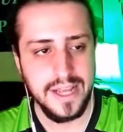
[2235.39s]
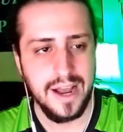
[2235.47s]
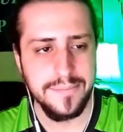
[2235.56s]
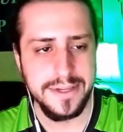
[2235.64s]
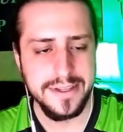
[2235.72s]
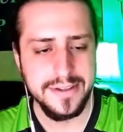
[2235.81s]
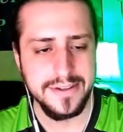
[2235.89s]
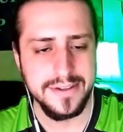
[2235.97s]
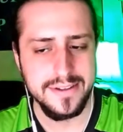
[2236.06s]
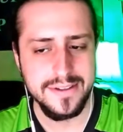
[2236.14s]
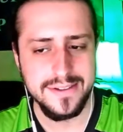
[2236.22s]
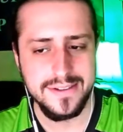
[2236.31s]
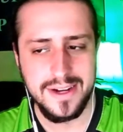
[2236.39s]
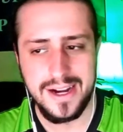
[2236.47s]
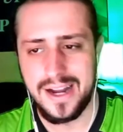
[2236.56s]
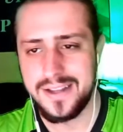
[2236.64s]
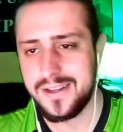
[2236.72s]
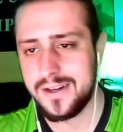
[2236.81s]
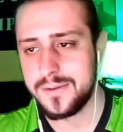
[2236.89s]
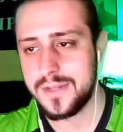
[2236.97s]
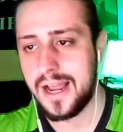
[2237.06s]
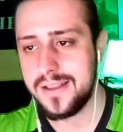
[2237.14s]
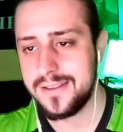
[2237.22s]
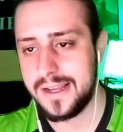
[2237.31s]
I mean, I
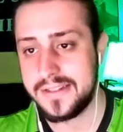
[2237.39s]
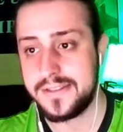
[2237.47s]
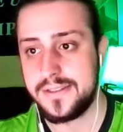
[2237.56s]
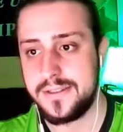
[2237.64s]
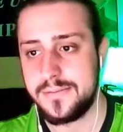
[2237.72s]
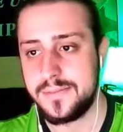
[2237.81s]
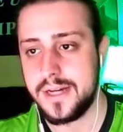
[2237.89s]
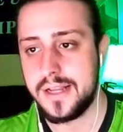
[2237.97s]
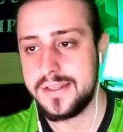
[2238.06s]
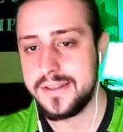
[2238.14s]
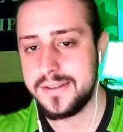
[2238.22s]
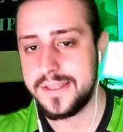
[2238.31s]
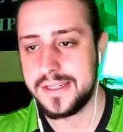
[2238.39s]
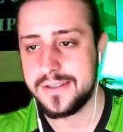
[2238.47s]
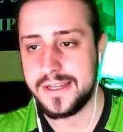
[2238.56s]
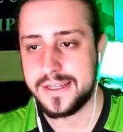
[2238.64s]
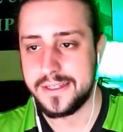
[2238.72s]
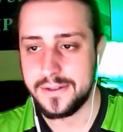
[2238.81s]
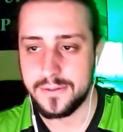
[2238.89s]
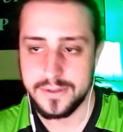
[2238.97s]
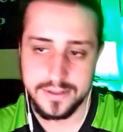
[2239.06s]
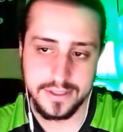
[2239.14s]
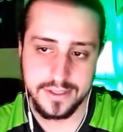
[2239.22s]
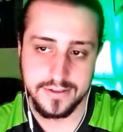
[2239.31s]
liked it, but I didn't think like it
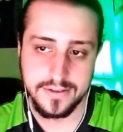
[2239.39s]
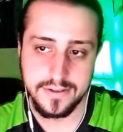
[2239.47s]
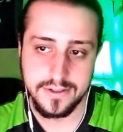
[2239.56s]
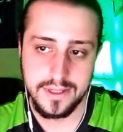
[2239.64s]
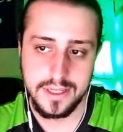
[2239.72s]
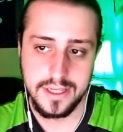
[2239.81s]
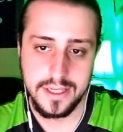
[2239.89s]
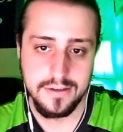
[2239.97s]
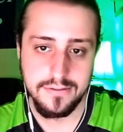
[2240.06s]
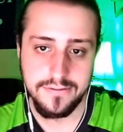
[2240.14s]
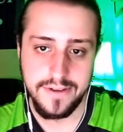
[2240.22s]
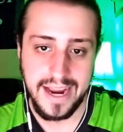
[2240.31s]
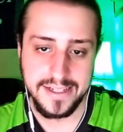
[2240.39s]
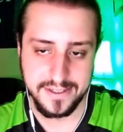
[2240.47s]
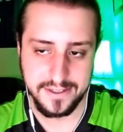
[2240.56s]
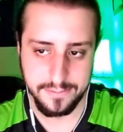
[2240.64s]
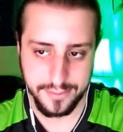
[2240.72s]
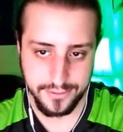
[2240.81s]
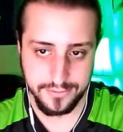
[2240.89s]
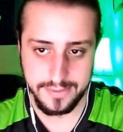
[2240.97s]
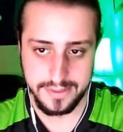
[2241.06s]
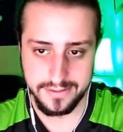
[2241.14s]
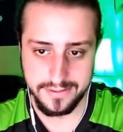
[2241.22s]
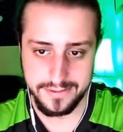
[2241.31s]
was this vast
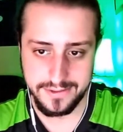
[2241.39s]
improvement.